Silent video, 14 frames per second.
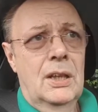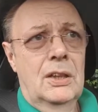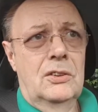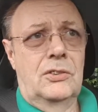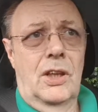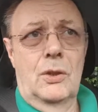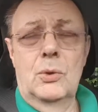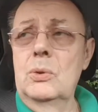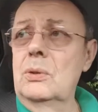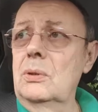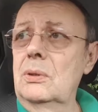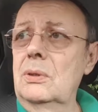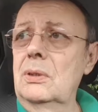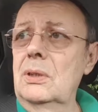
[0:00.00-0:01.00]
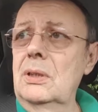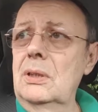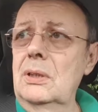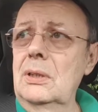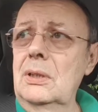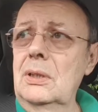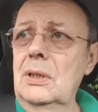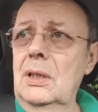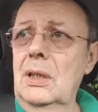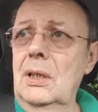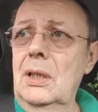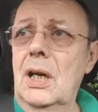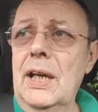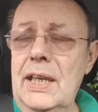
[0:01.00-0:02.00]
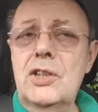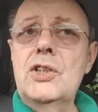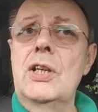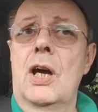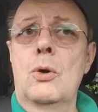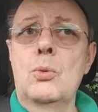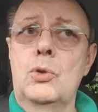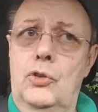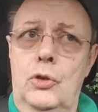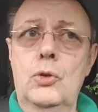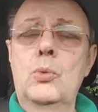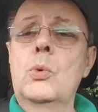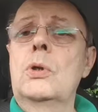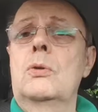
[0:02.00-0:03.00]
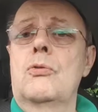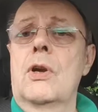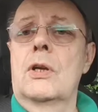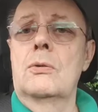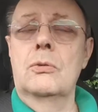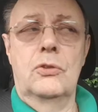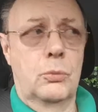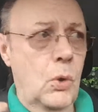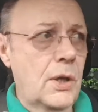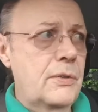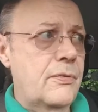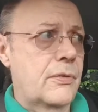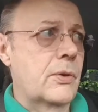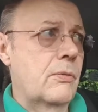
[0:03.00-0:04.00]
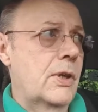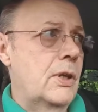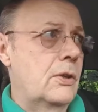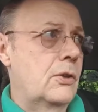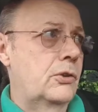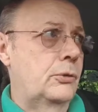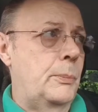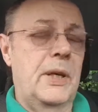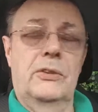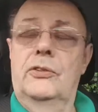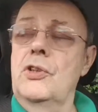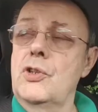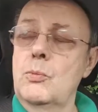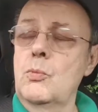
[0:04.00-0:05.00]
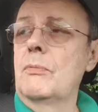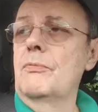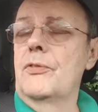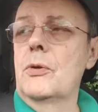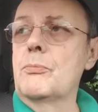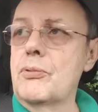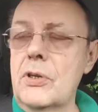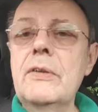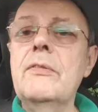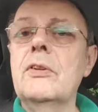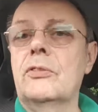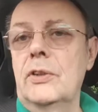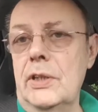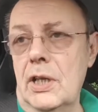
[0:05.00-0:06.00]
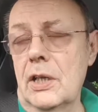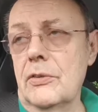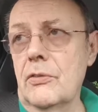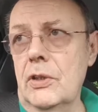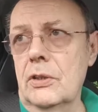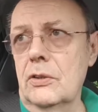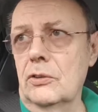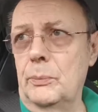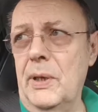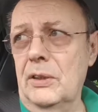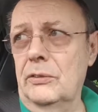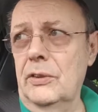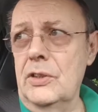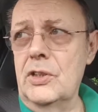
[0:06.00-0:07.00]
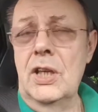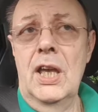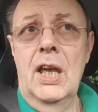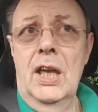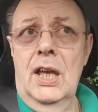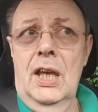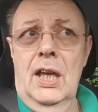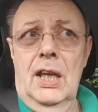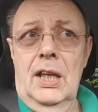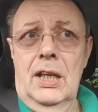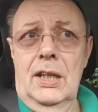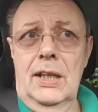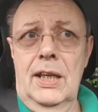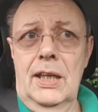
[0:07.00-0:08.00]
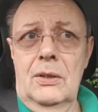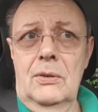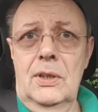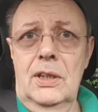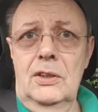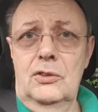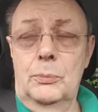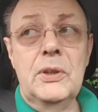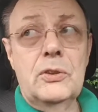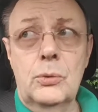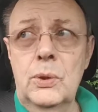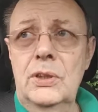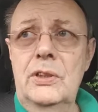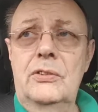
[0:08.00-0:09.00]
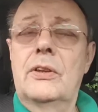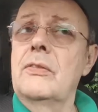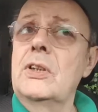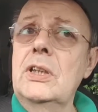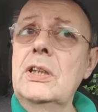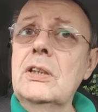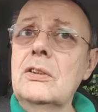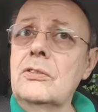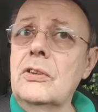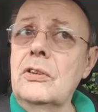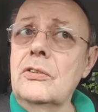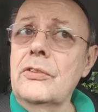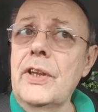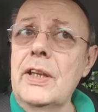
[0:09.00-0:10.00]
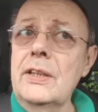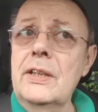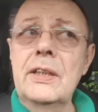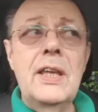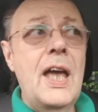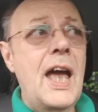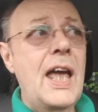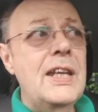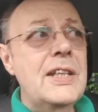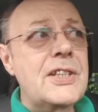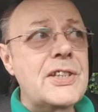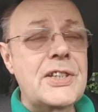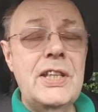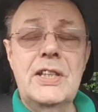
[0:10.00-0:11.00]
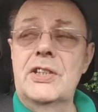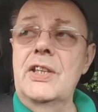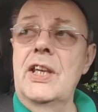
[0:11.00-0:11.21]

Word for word: So I actually hold two world records, one for a rehearsed passage and one for a previously unrehearsed passage. Now, it's been 27 years since then, and since